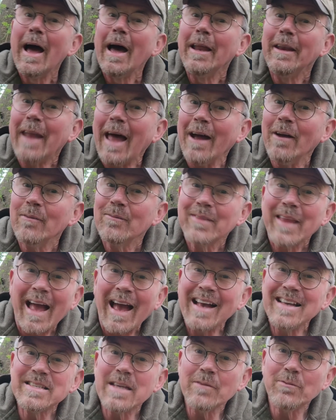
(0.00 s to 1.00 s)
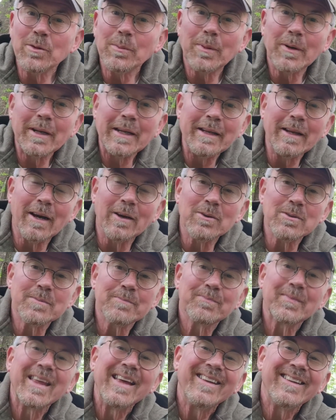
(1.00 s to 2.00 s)
Now, as everybody knows,
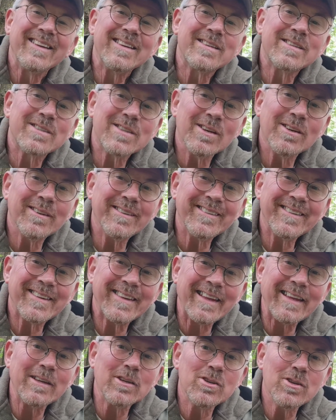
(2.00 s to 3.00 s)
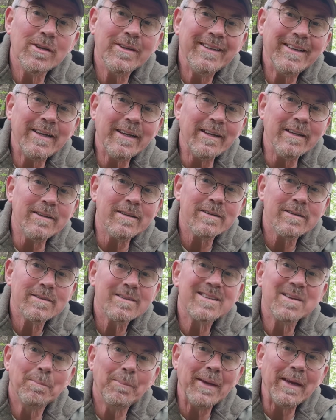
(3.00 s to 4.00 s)
there's certain things you need
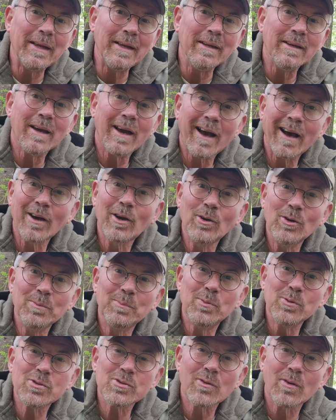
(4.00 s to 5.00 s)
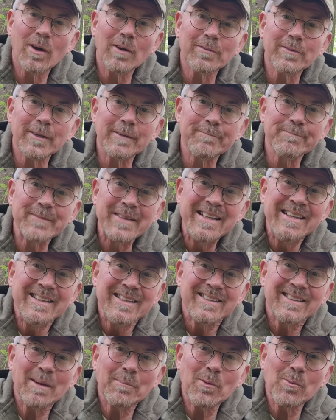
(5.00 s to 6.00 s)
to be a good bushcrafter.
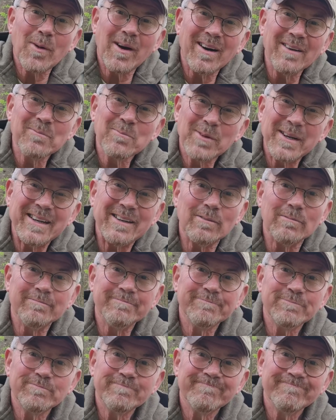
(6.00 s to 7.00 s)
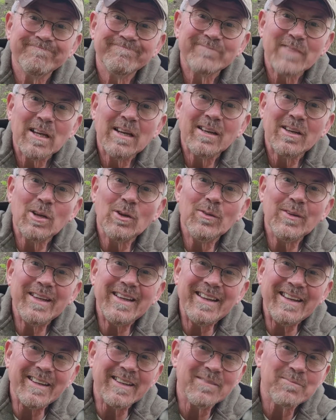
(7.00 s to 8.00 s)
Number one, well, you
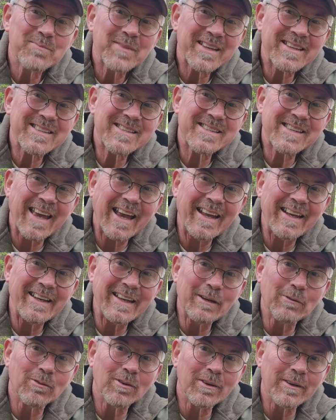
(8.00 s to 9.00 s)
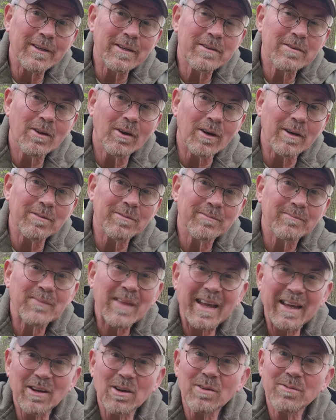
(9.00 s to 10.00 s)
need a Scandi grind knife,
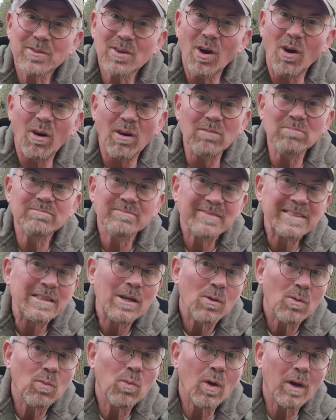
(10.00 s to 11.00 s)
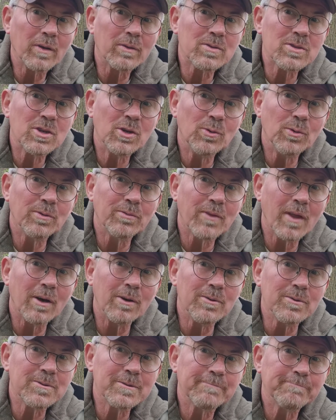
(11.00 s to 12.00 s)
and I've got one or two of
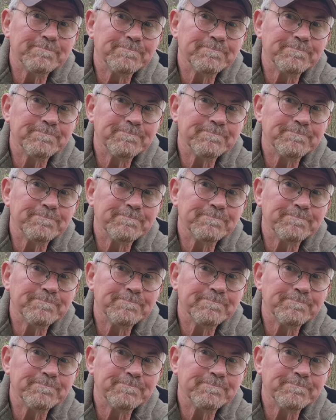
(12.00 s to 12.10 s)
those.